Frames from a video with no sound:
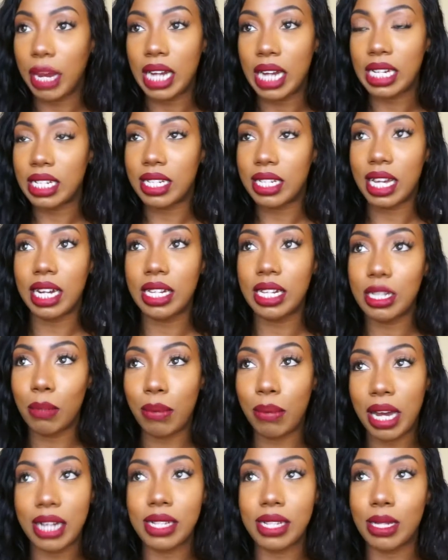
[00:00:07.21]
I decided to
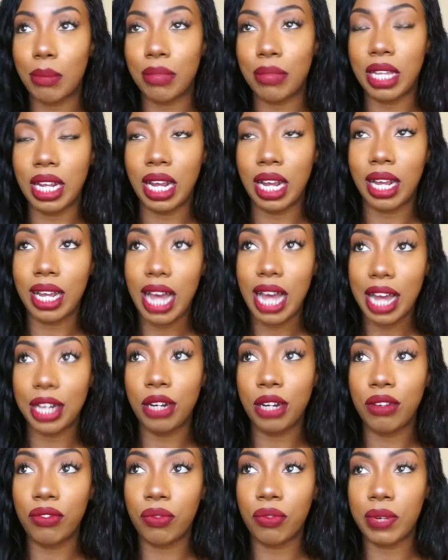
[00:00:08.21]
buy something kind
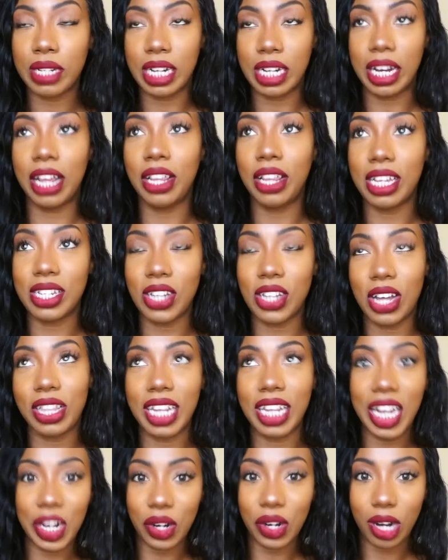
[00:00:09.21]
of ridiculous on
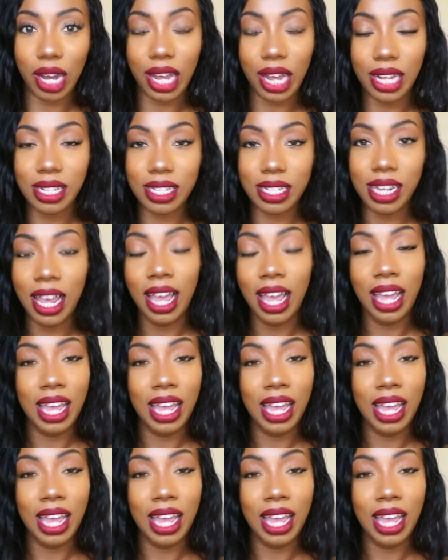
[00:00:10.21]
the internet.